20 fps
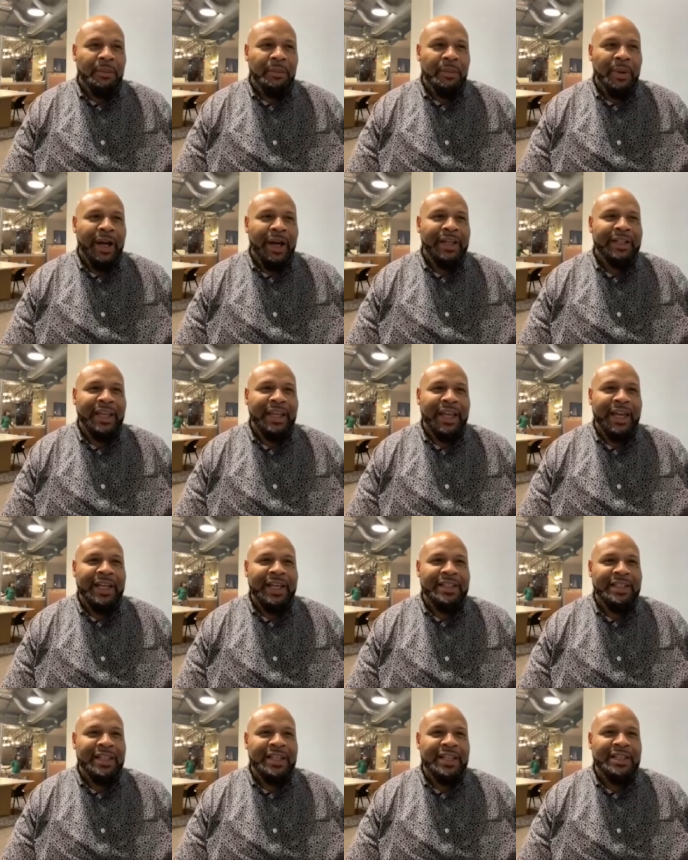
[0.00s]
But yeah,
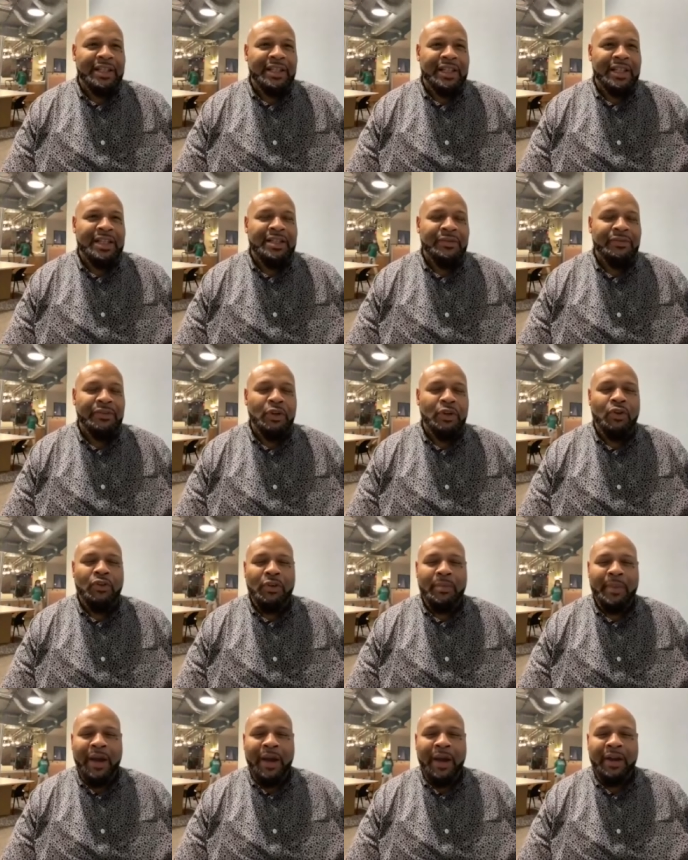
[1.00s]
there's a few of
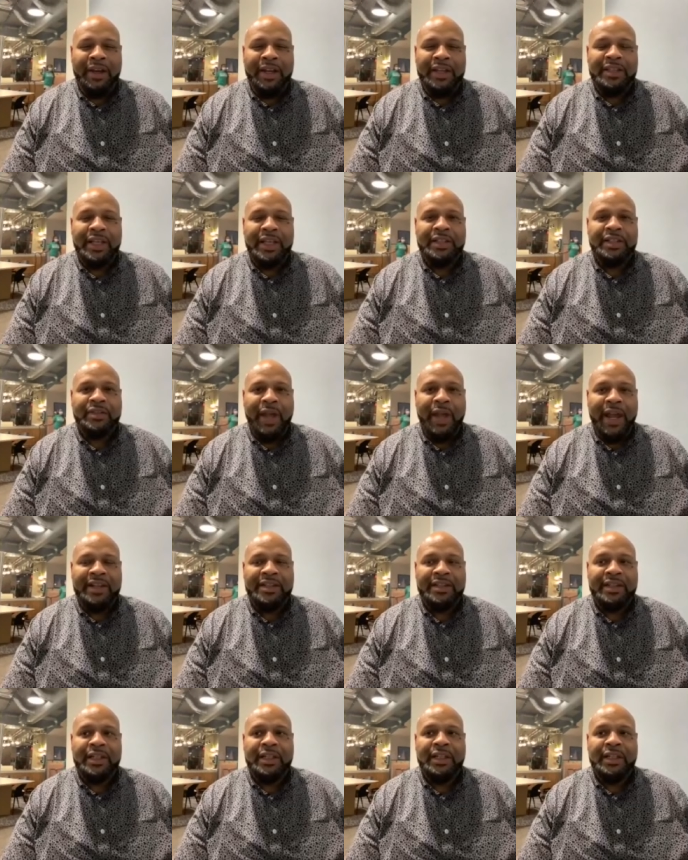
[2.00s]
them out here. It's
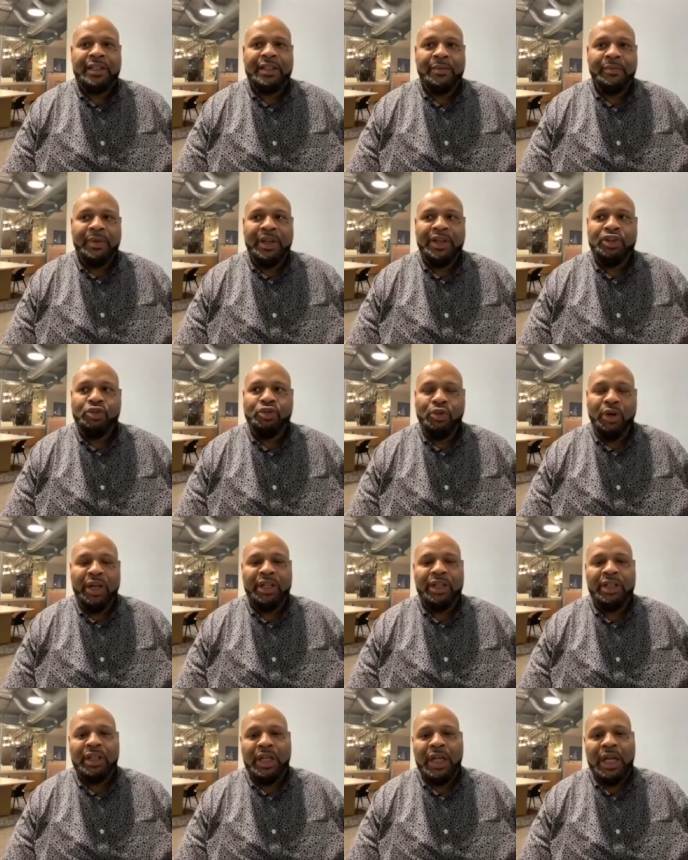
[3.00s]
actually a big
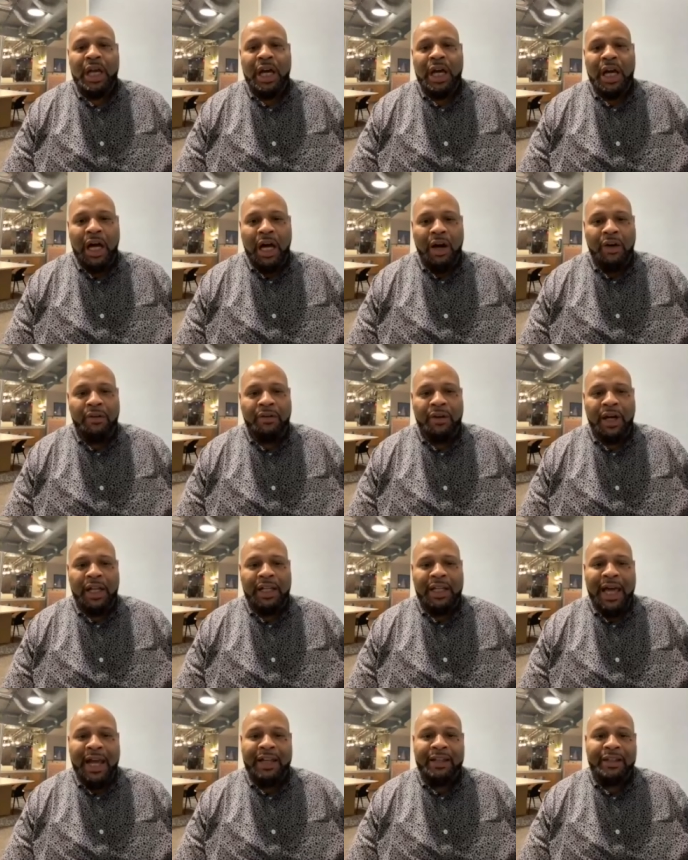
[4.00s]
trend of a
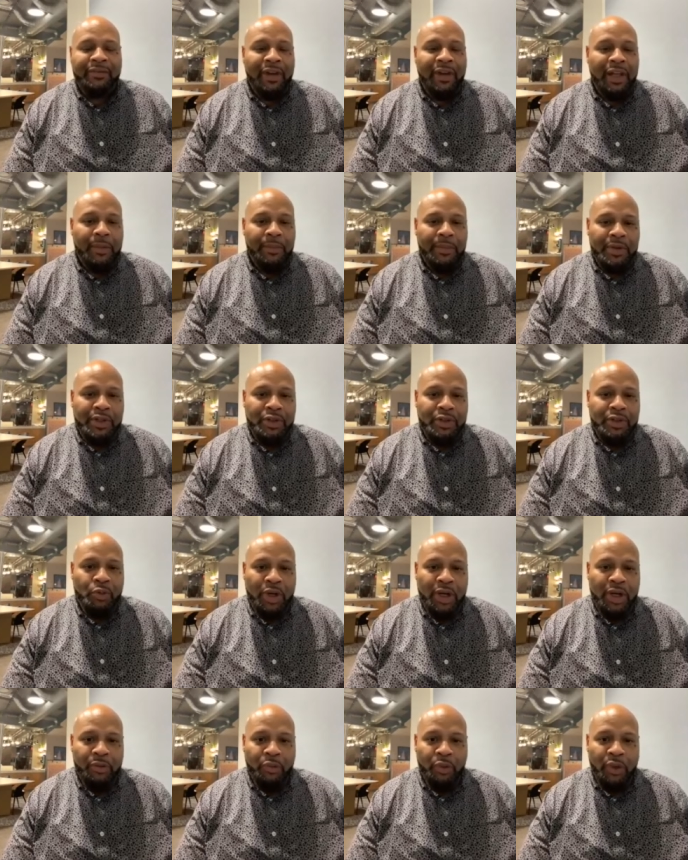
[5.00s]
lot of developers
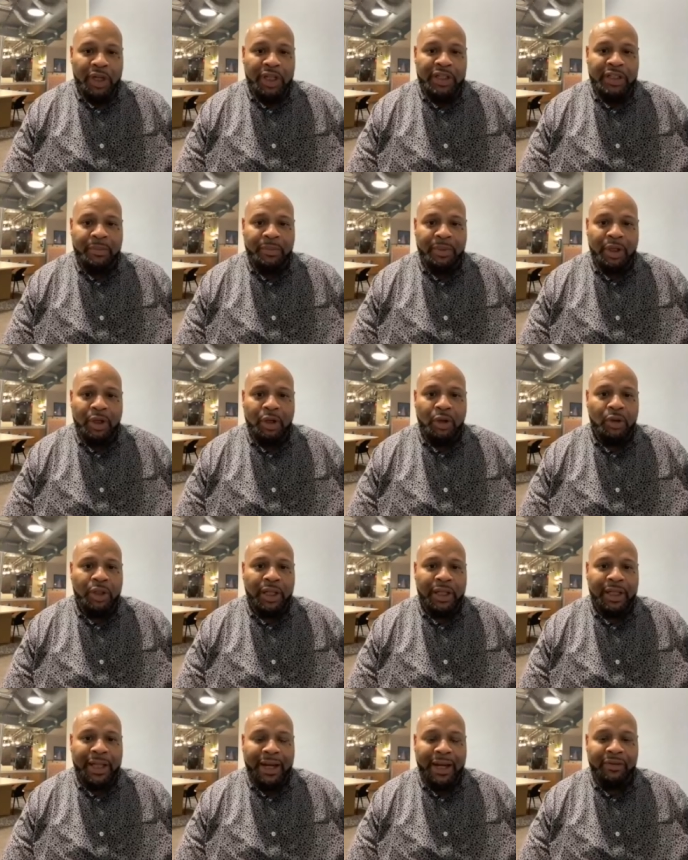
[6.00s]
wanting to build
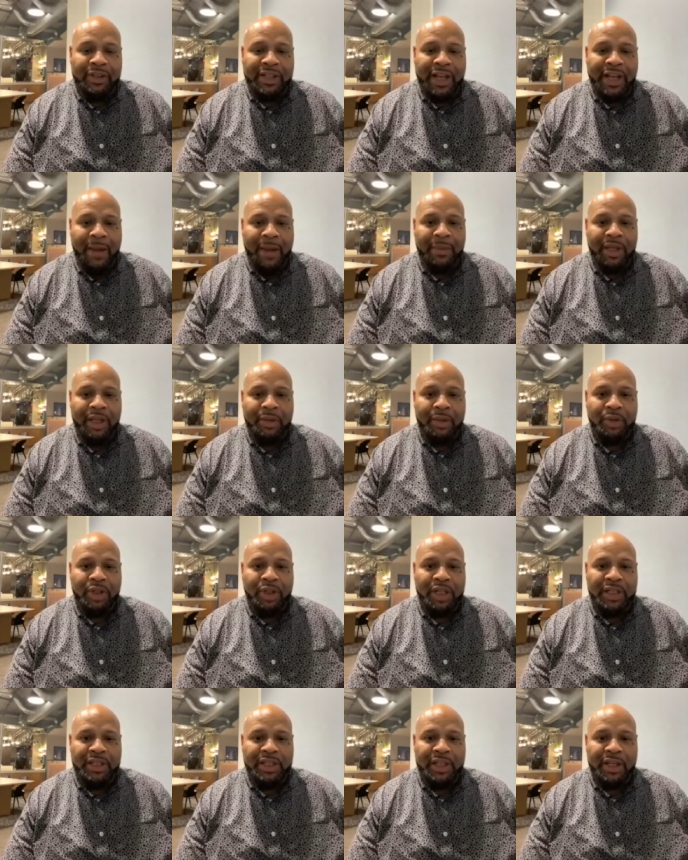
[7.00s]
a lot of retirement
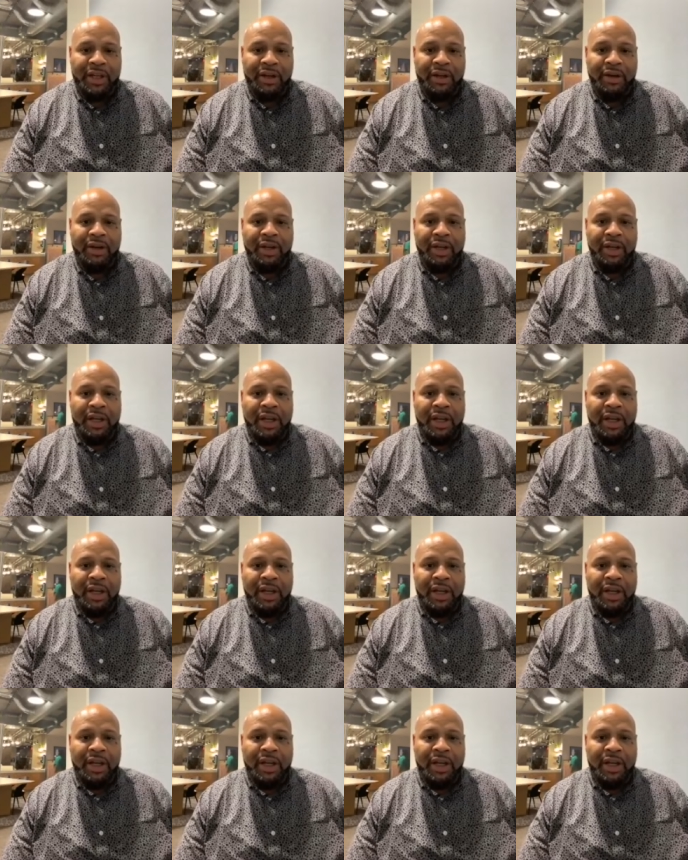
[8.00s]
communities here